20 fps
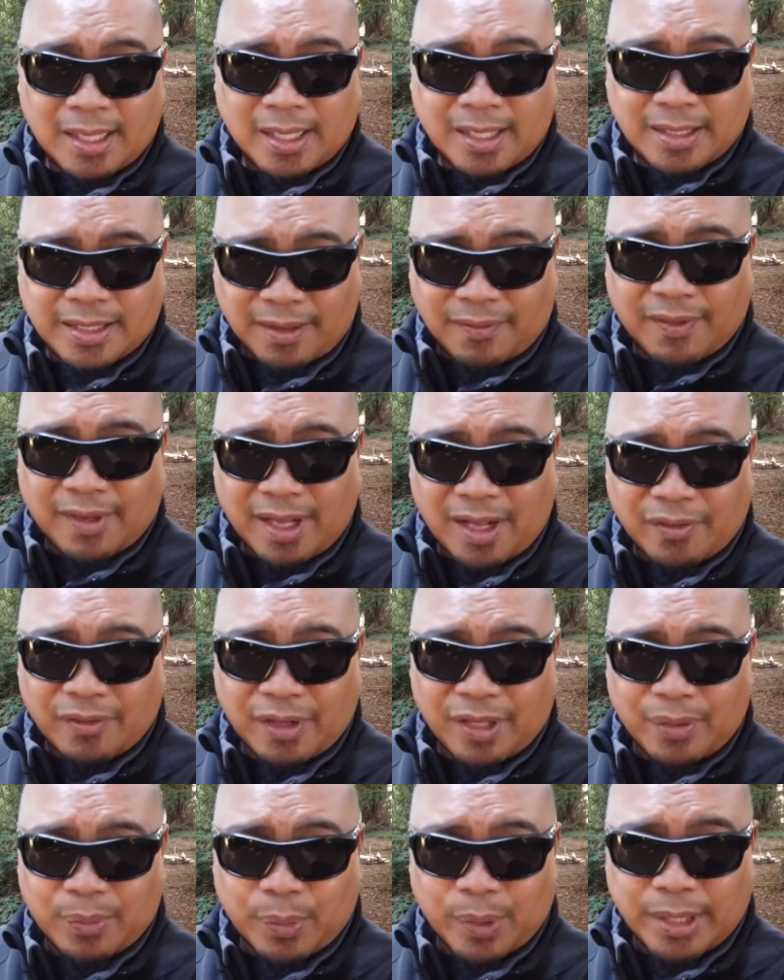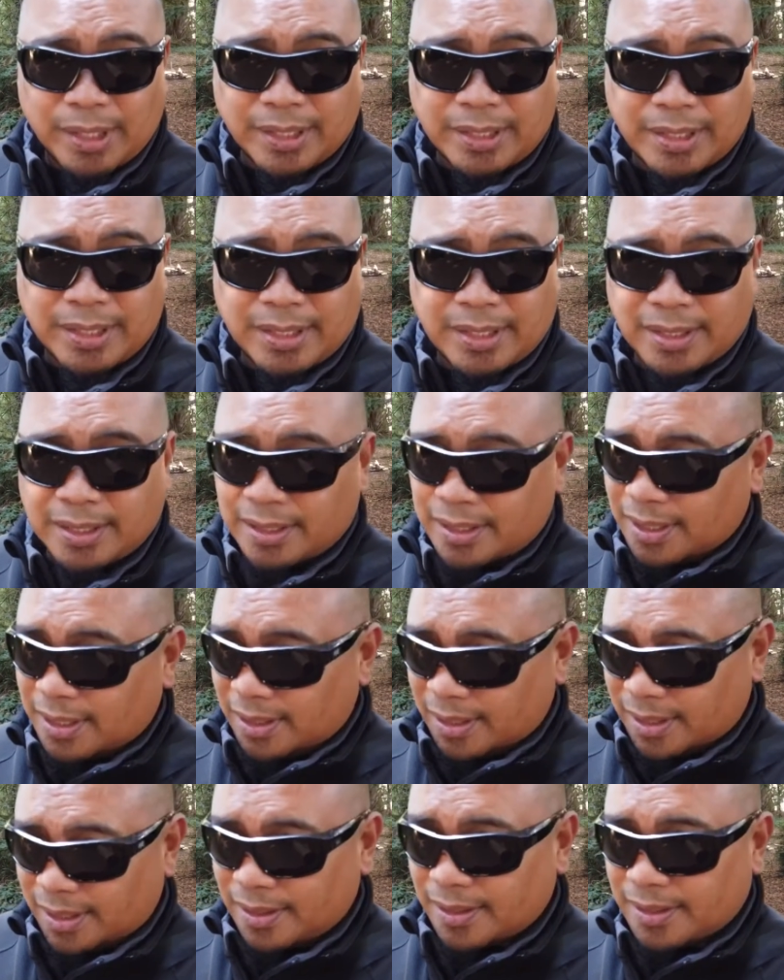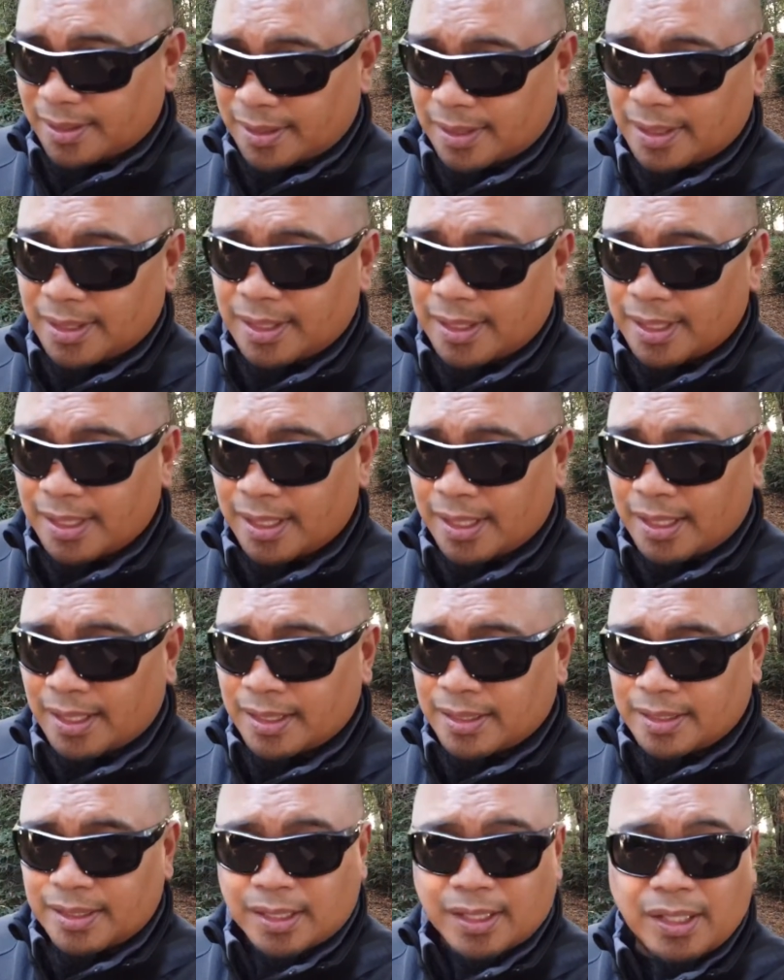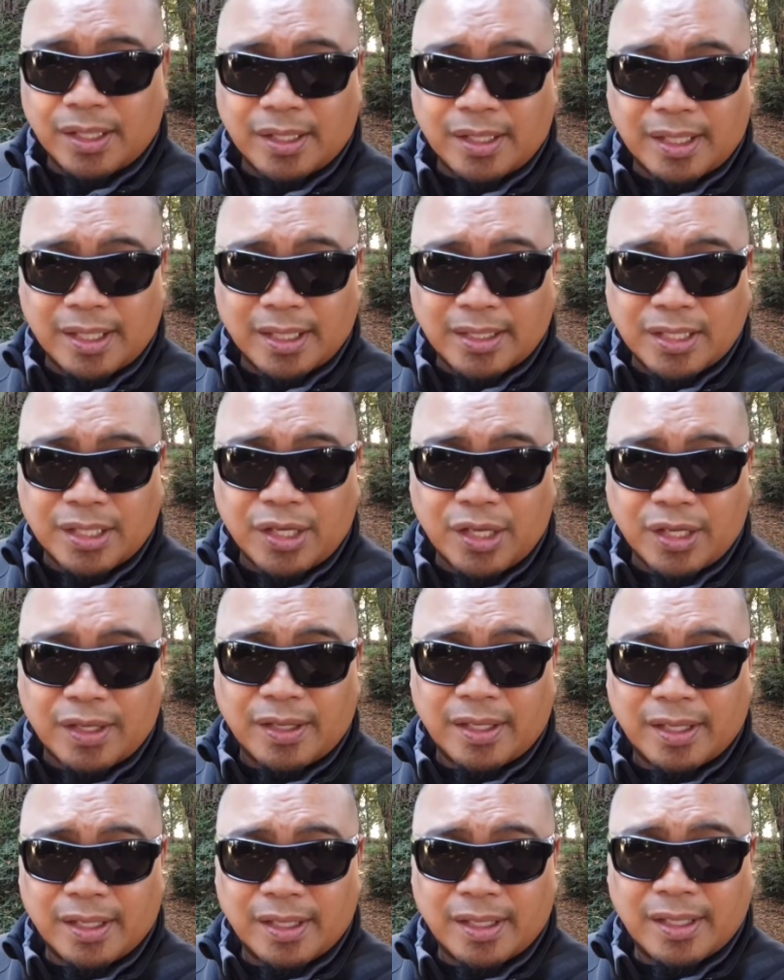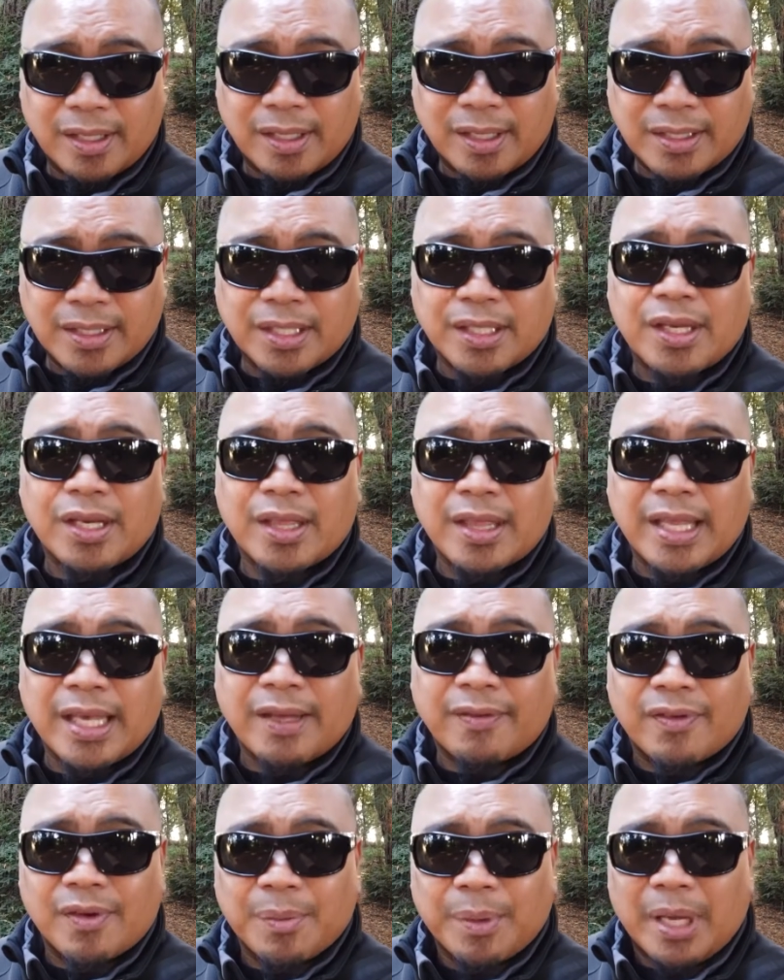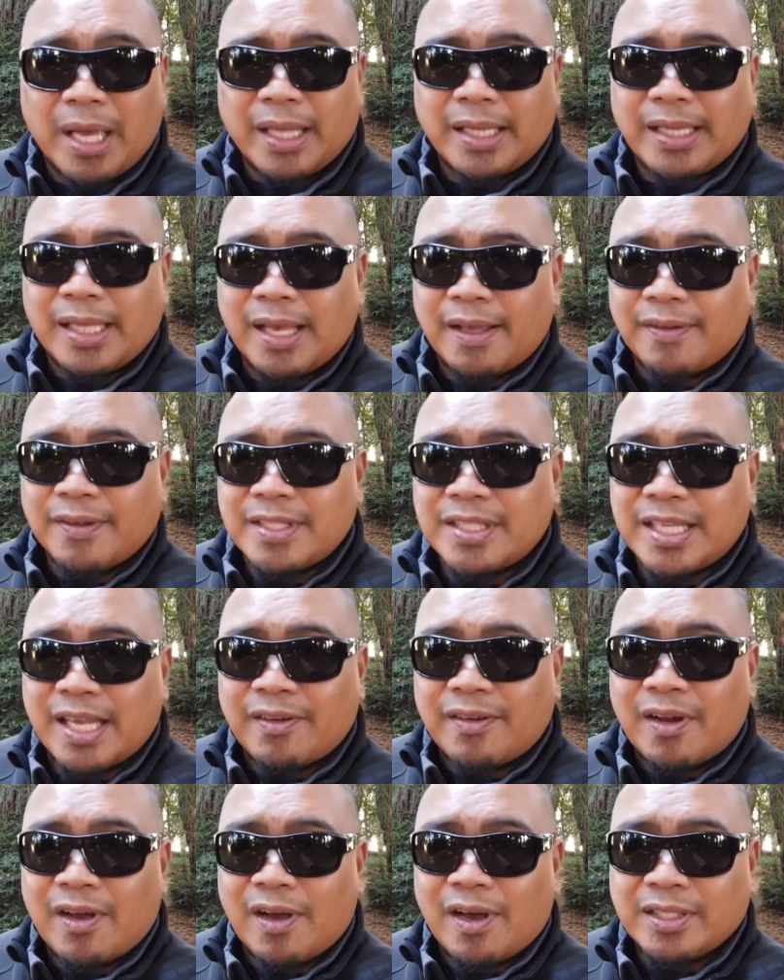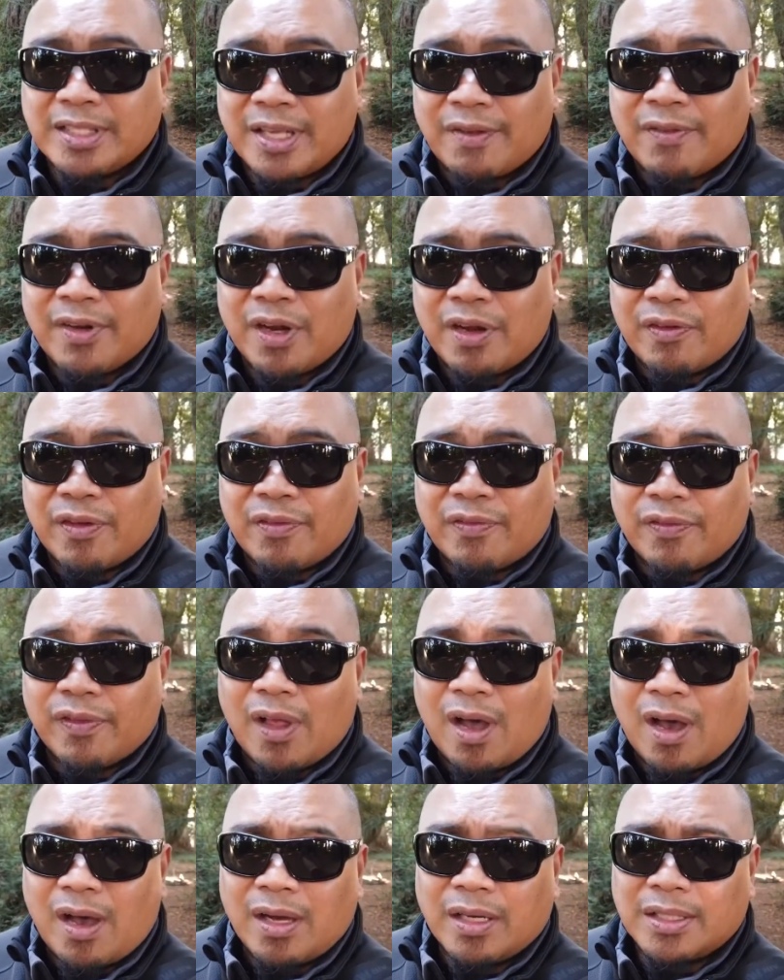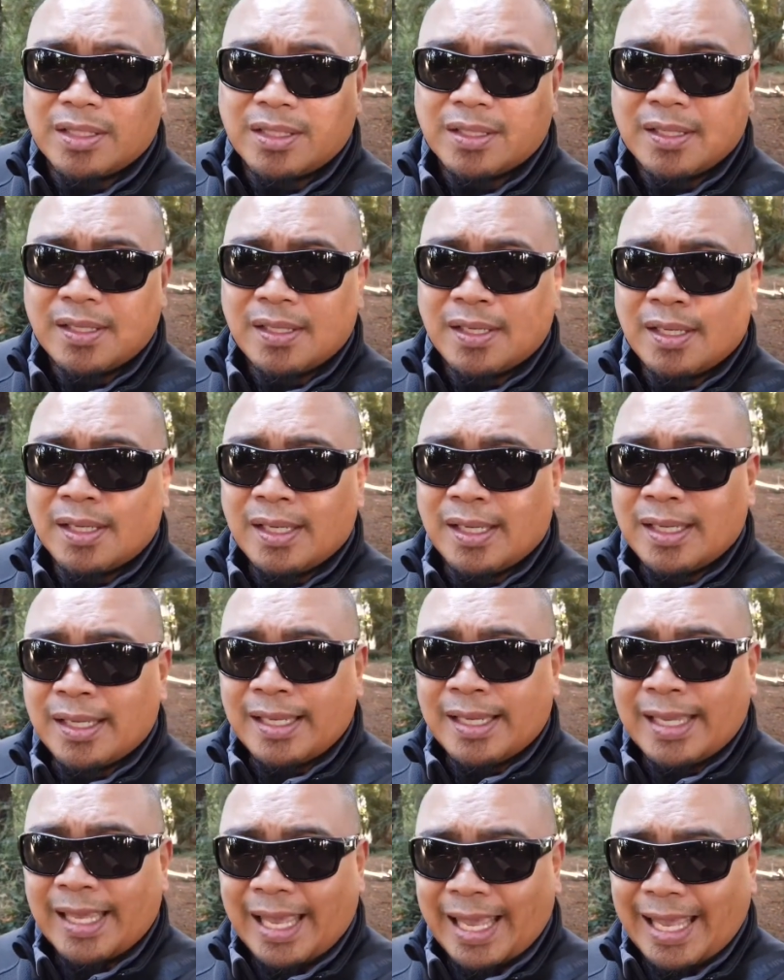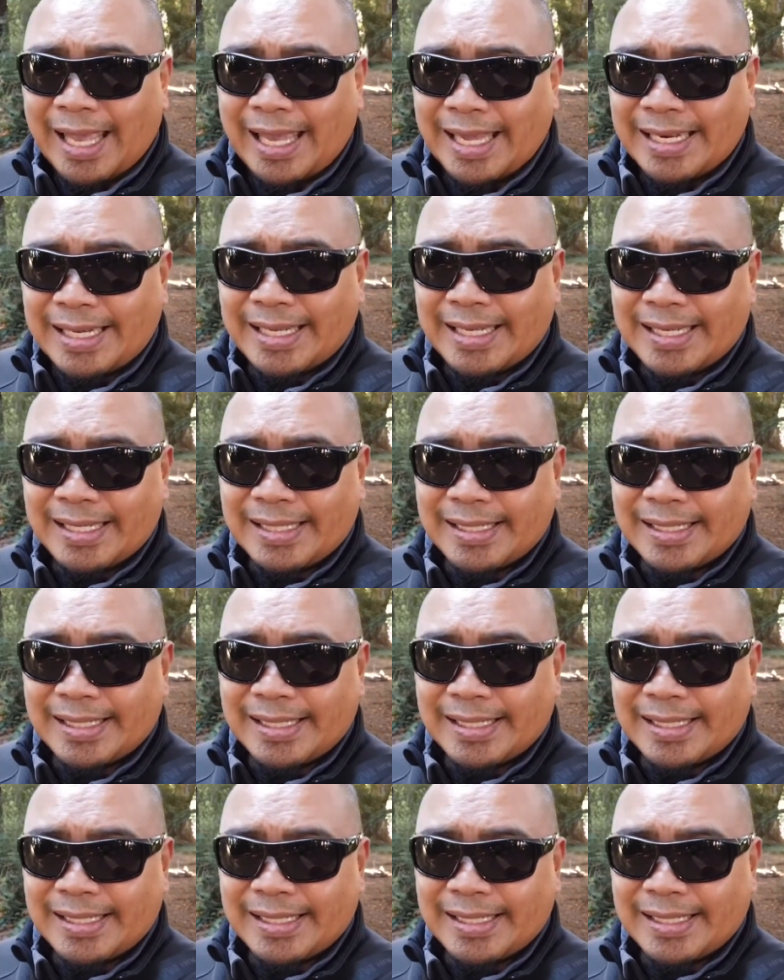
700 was eh, it's a good it's a good it's a good thing for me. I'd done 700 vlogs and